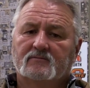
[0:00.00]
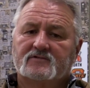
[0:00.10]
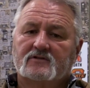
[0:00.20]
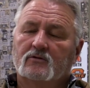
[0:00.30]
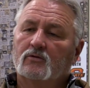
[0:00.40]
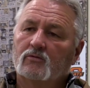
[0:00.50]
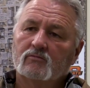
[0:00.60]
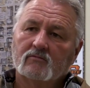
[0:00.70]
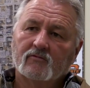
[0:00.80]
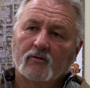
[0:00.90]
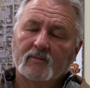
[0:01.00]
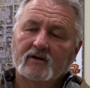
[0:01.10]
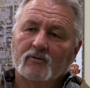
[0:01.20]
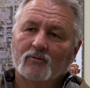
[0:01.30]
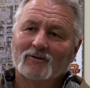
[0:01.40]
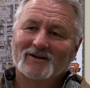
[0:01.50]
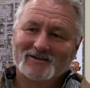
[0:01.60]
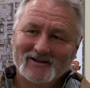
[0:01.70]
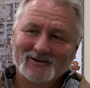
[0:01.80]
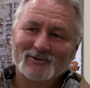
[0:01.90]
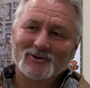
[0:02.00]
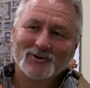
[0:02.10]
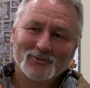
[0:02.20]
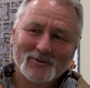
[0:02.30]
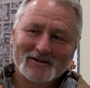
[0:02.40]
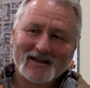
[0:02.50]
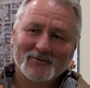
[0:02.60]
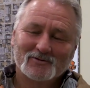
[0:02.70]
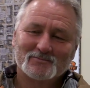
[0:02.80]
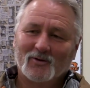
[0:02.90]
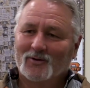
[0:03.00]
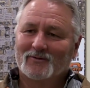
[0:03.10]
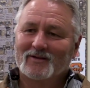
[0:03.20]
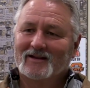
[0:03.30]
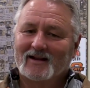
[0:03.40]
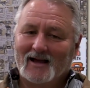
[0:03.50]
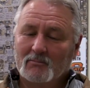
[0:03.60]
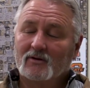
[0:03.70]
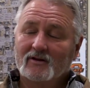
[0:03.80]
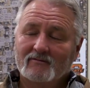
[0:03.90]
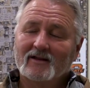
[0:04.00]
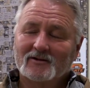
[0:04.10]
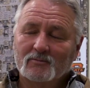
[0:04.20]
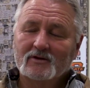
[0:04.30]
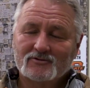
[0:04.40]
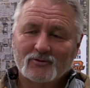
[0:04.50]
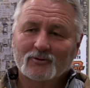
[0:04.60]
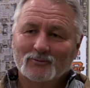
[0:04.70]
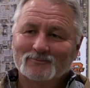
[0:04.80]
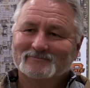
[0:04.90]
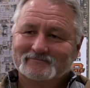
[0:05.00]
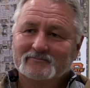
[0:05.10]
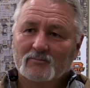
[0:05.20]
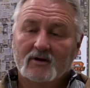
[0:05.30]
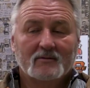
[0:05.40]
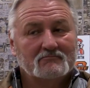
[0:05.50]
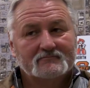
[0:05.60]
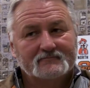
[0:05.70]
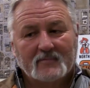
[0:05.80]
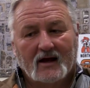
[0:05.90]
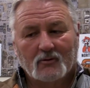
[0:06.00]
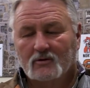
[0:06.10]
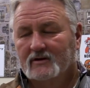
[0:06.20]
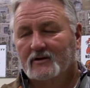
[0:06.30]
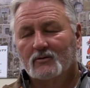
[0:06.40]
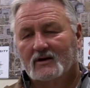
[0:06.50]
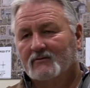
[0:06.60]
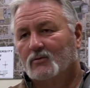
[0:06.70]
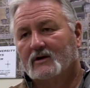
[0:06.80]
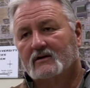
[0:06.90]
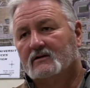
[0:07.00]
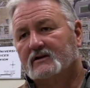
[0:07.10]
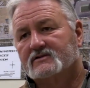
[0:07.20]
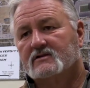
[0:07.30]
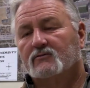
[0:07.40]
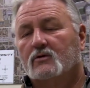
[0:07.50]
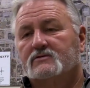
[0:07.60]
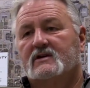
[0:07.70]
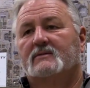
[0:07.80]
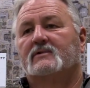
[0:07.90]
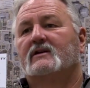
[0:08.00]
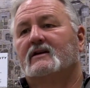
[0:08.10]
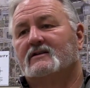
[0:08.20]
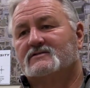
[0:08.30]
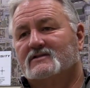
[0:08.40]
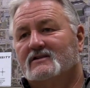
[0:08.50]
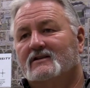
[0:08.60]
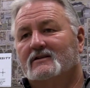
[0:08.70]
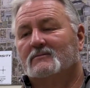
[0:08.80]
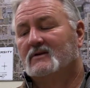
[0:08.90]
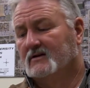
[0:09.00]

So for me to tell you that was part of that, I believe that to be true, but I really don't have a recollection of what was happening outside.